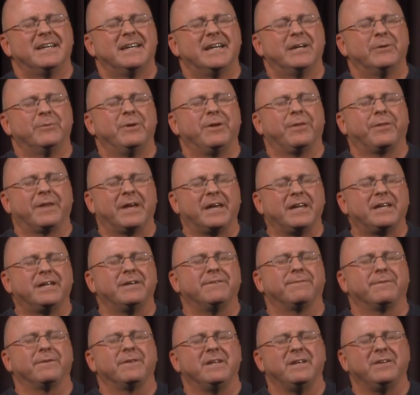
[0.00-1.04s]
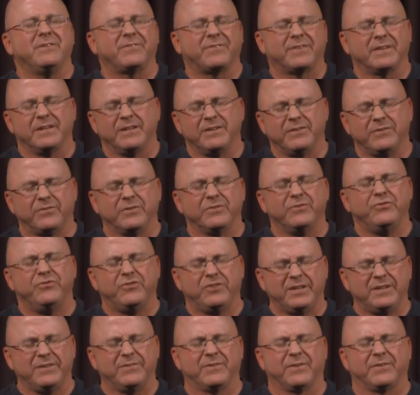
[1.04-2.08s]
And we thank you for these things in
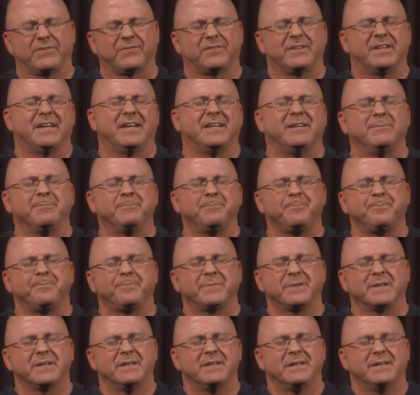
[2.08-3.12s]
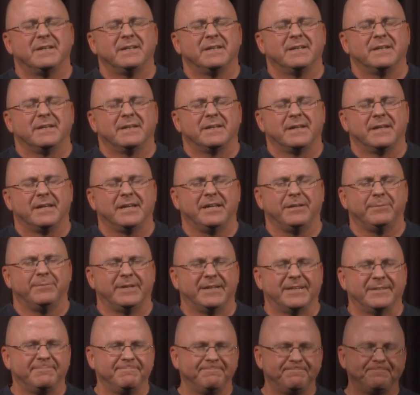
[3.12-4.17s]
Jesus' name.
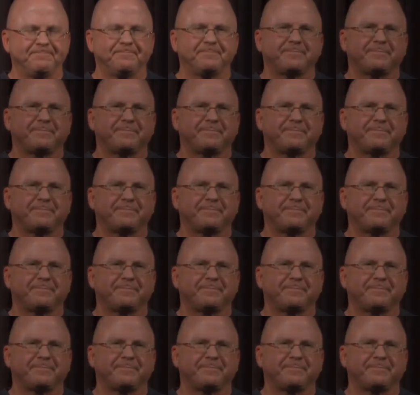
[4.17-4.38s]
Amen.